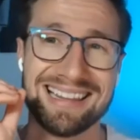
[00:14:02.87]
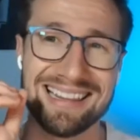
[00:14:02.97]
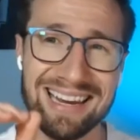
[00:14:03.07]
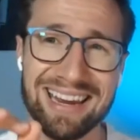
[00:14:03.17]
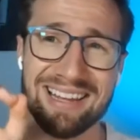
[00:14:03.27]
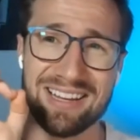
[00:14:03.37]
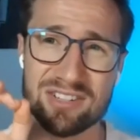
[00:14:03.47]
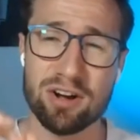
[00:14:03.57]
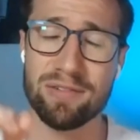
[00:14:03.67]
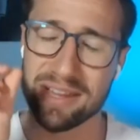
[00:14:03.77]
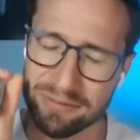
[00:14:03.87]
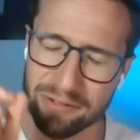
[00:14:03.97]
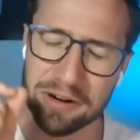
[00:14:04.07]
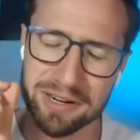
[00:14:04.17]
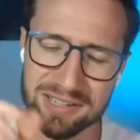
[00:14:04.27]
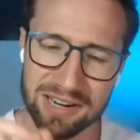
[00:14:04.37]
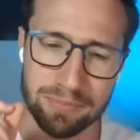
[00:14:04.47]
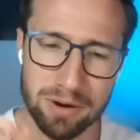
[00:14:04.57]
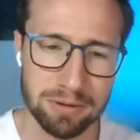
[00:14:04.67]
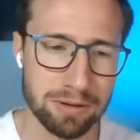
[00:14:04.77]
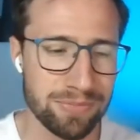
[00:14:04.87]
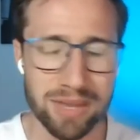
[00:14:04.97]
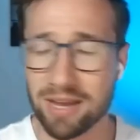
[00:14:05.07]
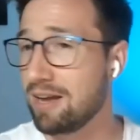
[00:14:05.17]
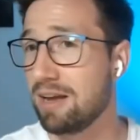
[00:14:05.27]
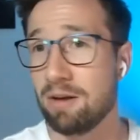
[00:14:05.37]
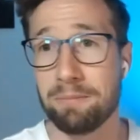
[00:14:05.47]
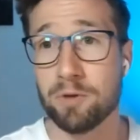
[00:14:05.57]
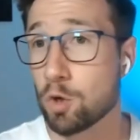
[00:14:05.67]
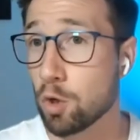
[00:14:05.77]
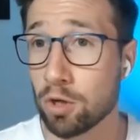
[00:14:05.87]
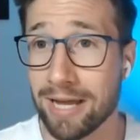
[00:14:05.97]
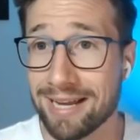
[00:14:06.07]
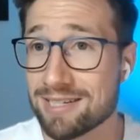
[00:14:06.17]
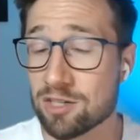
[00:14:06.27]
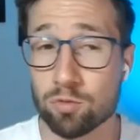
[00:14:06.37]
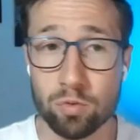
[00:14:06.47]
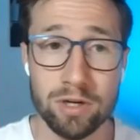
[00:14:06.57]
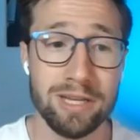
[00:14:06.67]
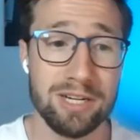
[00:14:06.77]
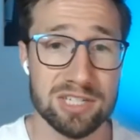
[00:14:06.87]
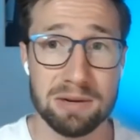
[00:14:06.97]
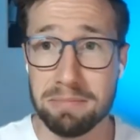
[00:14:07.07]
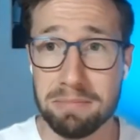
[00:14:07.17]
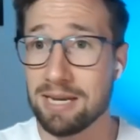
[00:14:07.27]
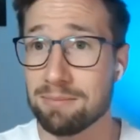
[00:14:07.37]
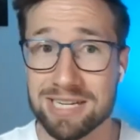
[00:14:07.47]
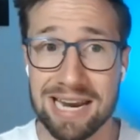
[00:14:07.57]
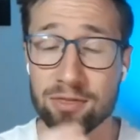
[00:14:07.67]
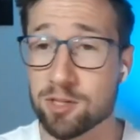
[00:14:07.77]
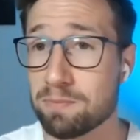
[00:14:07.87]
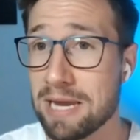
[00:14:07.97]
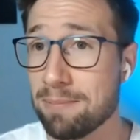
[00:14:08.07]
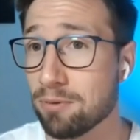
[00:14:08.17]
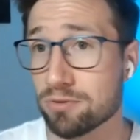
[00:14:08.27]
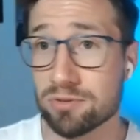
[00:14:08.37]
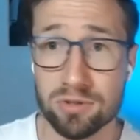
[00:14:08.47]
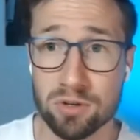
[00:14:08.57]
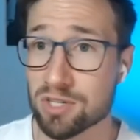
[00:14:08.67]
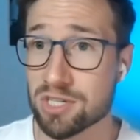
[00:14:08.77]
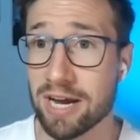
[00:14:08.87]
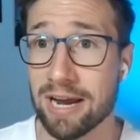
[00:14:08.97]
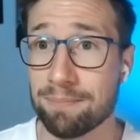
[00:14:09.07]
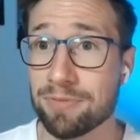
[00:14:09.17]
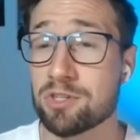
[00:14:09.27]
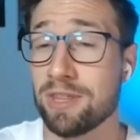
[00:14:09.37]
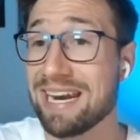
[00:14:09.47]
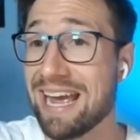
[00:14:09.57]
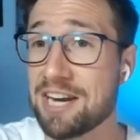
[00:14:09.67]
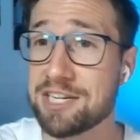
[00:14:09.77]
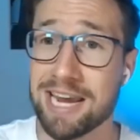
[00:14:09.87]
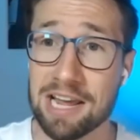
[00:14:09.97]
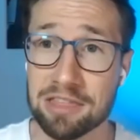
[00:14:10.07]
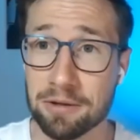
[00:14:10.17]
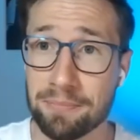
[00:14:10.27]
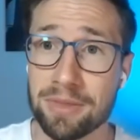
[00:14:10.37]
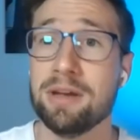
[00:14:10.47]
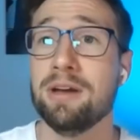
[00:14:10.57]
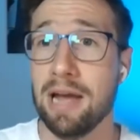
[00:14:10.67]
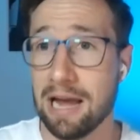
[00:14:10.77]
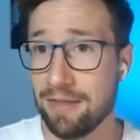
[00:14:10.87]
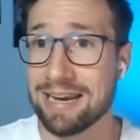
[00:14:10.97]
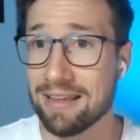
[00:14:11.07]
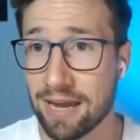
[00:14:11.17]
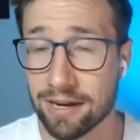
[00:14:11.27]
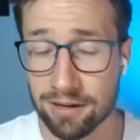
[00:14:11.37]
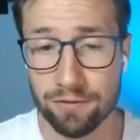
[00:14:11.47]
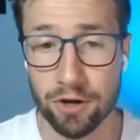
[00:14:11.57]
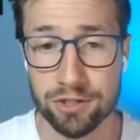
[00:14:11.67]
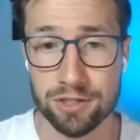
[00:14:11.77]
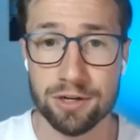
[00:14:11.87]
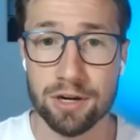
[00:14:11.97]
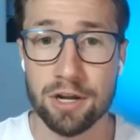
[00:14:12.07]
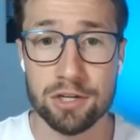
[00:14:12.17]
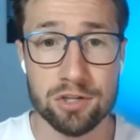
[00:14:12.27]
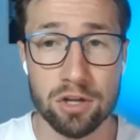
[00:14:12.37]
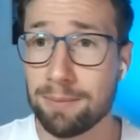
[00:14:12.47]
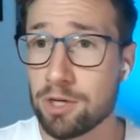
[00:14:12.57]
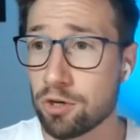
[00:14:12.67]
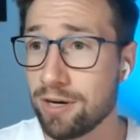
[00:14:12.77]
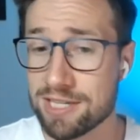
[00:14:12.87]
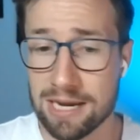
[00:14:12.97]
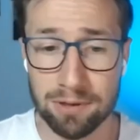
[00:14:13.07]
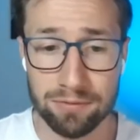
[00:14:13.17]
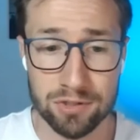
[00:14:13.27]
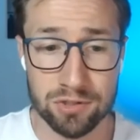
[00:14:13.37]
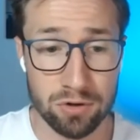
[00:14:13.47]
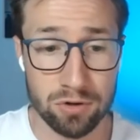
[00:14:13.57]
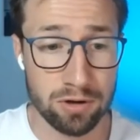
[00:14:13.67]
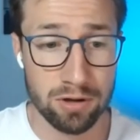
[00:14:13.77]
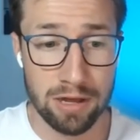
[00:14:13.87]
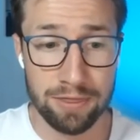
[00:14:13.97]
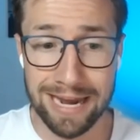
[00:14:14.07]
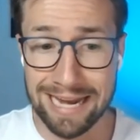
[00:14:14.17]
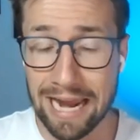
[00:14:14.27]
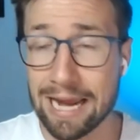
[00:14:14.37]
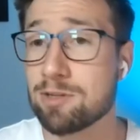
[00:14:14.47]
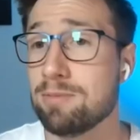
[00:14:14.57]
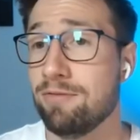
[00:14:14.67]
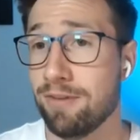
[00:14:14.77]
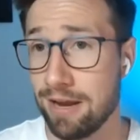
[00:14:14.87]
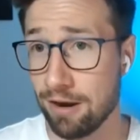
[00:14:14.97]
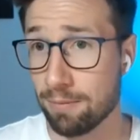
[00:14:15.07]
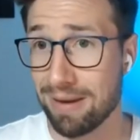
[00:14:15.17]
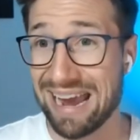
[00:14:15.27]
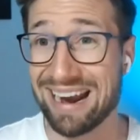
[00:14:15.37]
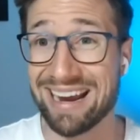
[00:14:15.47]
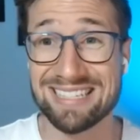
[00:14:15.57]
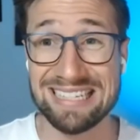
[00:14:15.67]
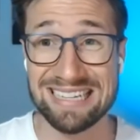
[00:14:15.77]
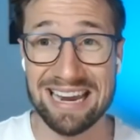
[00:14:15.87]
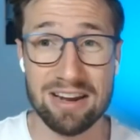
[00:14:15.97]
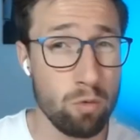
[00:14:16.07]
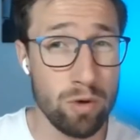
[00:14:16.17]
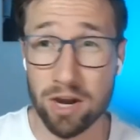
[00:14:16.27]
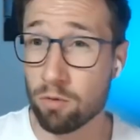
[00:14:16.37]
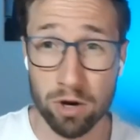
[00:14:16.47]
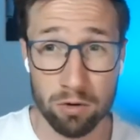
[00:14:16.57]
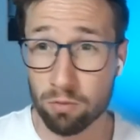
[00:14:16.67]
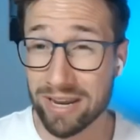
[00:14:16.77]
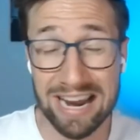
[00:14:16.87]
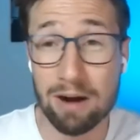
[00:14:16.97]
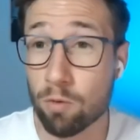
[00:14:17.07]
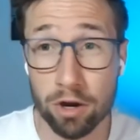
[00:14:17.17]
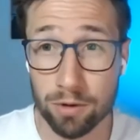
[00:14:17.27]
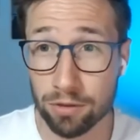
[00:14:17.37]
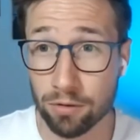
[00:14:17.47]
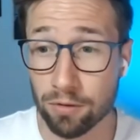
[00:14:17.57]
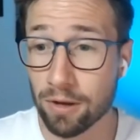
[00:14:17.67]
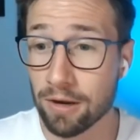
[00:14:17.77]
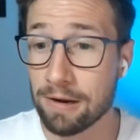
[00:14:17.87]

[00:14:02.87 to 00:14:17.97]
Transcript: clearly solving a very distinct problem, Google Ads is really just a medium to get those people to your site to then educate them and then get that conversion. So let me show you an example of a store that came to me for help and actually said, "We don't want to, we can't work with you